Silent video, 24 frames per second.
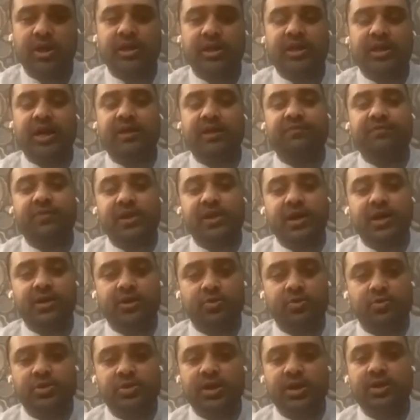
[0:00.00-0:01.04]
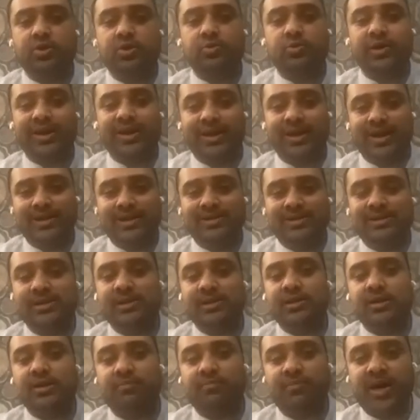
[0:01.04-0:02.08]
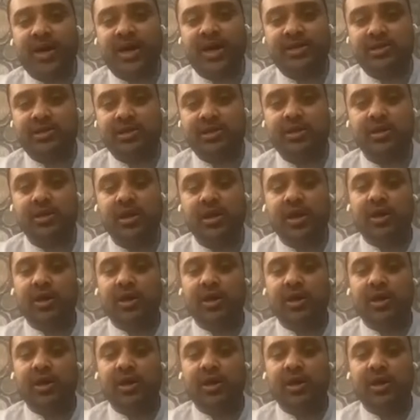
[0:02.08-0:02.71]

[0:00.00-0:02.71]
that we are using to enhancing the magic.